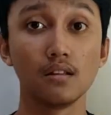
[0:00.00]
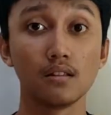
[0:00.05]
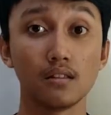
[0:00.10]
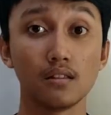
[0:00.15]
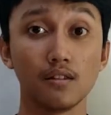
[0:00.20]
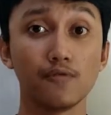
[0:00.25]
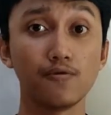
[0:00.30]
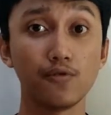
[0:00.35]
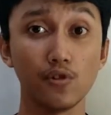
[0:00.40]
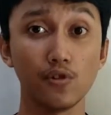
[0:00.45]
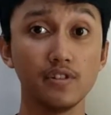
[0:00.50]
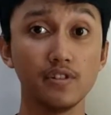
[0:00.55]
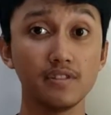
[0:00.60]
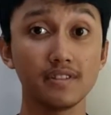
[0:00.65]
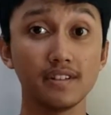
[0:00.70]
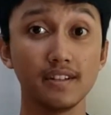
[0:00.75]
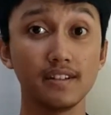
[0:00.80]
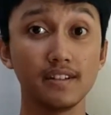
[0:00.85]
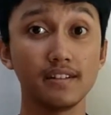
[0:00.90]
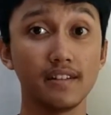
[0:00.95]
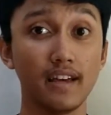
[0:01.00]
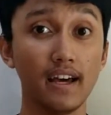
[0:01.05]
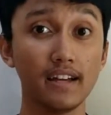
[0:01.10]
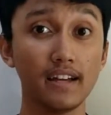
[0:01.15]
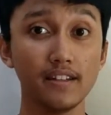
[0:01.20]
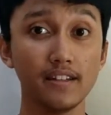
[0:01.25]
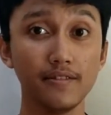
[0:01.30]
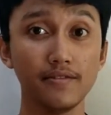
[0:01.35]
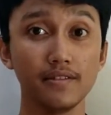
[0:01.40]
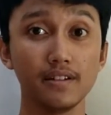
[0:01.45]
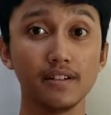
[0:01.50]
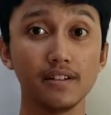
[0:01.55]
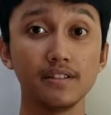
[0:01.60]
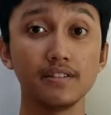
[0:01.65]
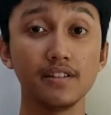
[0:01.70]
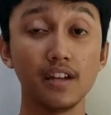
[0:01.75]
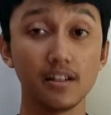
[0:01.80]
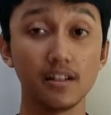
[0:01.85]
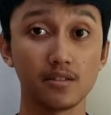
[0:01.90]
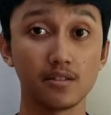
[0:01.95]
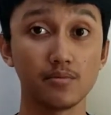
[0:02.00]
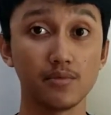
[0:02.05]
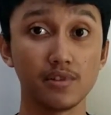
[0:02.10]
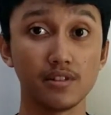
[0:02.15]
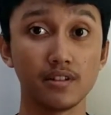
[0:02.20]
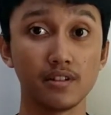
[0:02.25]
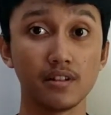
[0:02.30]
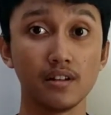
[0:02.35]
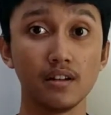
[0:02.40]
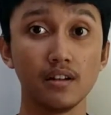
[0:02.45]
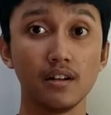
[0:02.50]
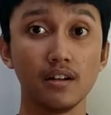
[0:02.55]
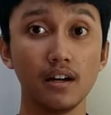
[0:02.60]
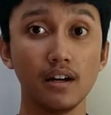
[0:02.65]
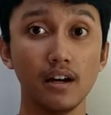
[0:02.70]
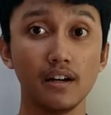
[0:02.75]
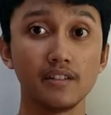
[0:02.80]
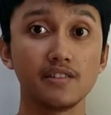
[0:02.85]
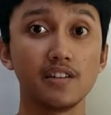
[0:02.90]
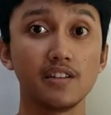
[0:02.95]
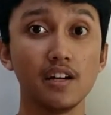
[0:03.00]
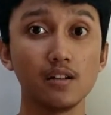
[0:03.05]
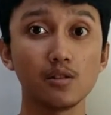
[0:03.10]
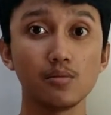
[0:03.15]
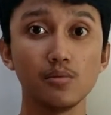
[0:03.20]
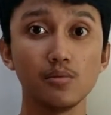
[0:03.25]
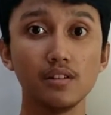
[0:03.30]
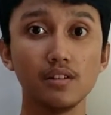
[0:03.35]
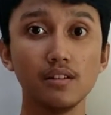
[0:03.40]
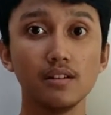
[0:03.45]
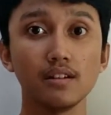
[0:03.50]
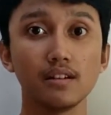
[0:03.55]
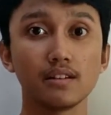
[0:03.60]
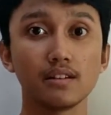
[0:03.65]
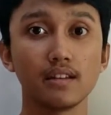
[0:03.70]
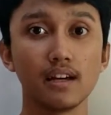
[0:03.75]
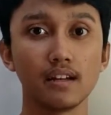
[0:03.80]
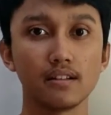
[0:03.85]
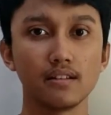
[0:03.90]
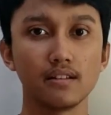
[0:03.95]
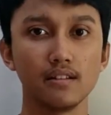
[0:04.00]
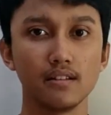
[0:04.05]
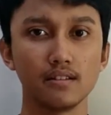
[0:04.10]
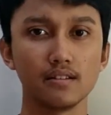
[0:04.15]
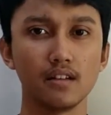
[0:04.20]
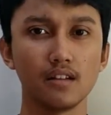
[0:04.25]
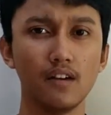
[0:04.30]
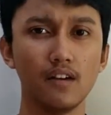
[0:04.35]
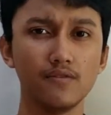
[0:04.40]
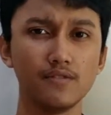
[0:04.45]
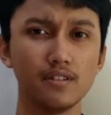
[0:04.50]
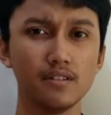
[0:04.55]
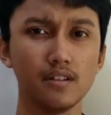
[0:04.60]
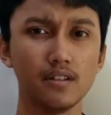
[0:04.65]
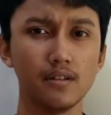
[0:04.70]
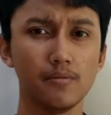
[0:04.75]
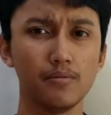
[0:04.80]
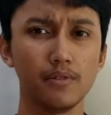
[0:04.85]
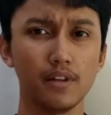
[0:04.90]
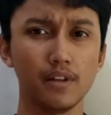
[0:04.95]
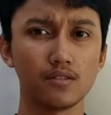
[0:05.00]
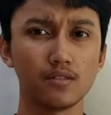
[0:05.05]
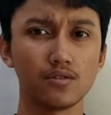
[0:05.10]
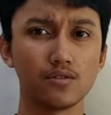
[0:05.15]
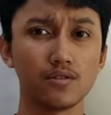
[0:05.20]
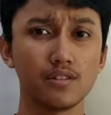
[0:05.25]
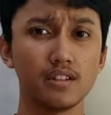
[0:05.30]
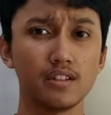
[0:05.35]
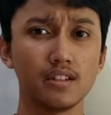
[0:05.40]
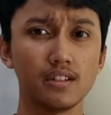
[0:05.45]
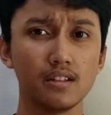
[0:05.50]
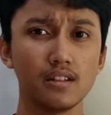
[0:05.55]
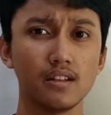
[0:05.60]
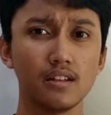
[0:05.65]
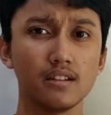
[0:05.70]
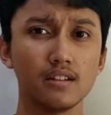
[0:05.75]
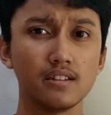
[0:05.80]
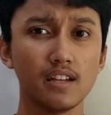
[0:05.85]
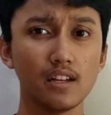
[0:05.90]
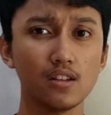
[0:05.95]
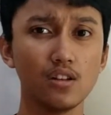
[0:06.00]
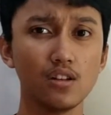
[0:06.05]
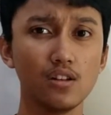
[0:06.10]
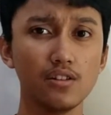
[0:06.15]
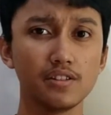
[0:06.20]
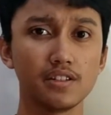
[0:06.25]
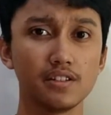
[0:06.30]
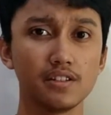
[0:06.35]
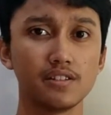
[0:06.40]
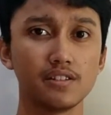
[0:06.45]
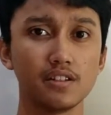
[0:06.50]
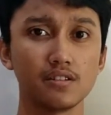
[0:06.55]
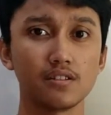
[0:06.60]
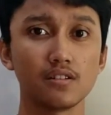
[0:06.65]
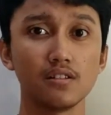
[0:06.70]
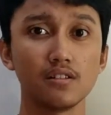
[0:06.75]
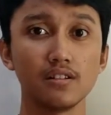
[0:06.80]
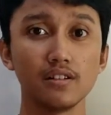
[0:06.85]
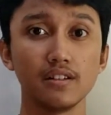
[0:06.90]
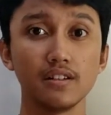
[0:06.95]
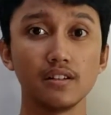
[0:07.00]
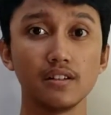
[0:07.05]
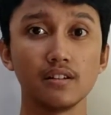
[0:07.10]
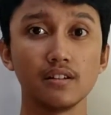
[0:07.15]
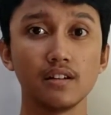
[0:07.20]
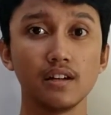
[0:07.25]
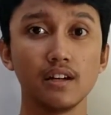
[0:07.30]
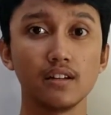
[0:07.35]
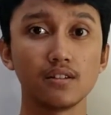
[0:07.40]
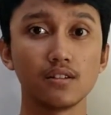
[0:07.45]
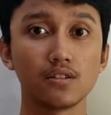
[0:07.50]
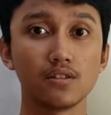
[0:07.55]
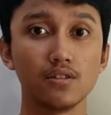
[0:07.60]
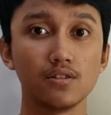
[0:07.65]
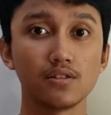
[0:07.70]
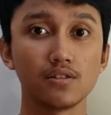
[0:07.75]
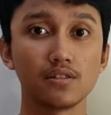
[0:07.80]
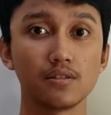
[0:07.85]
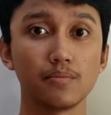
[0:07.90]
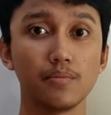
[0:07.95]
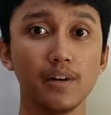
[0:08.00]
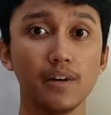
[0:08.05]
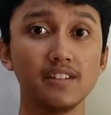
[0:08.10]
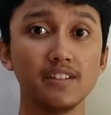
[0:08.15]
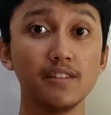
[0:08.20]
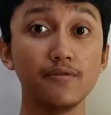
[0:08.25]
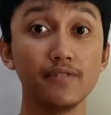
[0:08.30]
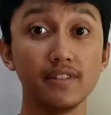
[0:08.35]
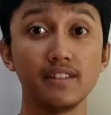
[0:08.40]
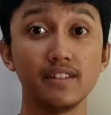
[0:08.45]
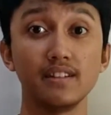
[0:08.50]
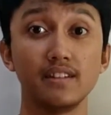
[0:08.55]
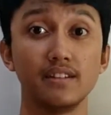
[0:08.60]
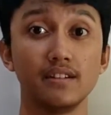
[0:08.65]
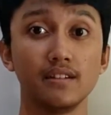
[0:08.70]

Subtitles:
The fourth is active engagement. Engagement that is often applied to technology generally includes passivity.